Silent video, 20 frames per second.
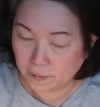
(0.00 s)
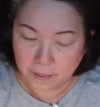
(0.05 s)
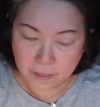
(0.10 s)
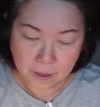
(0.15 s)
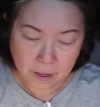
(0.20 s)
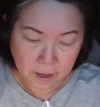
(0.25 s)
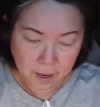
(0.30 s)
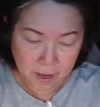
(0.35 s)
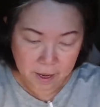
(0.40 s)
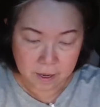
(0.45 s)

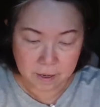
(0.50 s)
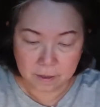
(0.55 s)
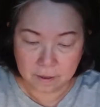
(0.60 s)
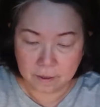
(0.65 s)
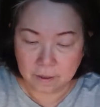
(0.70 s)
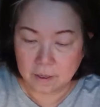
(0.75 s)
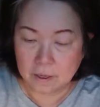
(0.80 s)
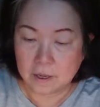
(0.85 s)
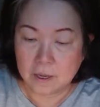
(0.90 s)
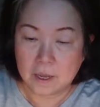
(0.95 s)
Okay,
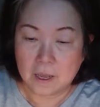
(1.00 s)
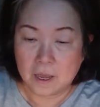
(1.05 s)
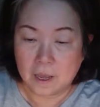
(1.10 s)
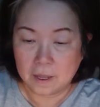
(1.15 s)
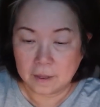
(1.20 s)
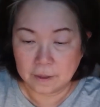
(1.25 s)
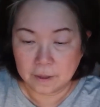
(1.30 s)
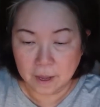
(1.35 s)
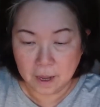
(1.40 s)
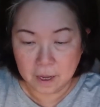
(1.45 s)

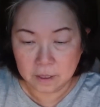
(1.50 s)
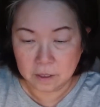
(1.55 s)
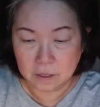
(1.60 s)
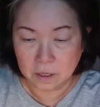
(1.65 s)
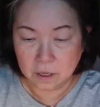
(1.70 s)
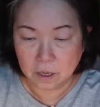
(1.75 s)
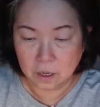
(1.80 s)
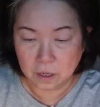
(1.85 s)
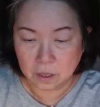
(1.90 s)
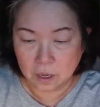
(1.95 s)
and then
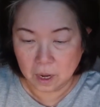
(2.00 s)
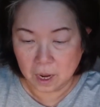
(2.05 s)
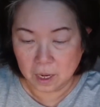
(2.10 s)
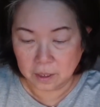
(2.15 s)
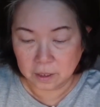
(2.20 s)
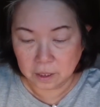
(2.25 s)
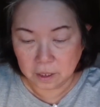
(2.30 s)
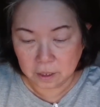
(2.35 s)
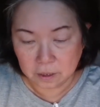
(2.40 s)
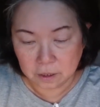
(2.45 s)
I
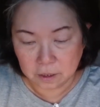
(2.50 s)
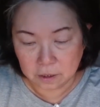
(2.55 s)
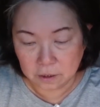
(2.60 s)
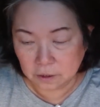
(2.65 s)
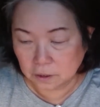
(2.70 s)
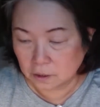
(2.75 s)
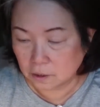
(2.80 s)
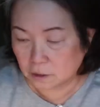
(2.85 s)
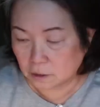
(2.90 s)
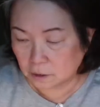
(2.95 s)
think
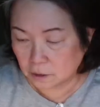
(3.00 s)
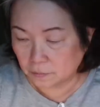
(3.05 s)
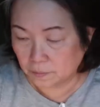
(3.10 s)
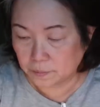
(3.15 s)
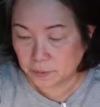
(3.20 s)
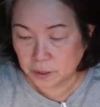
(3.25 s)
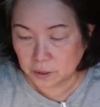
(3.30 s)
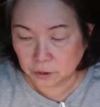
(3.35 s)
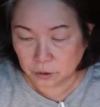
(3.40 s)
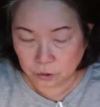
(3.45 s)
this is a
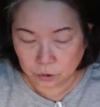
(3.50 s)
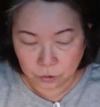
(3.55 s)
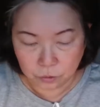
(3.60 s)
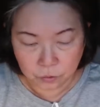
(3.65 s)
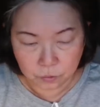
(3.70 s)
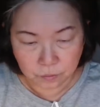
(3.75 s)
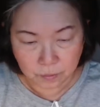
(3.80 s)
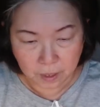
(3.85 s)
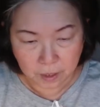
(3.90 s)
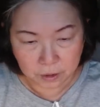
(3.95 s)
bit too
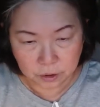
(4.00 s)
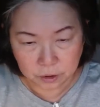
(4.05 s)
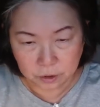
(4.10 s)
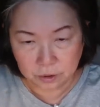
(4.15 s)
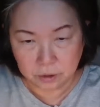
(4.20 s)
much.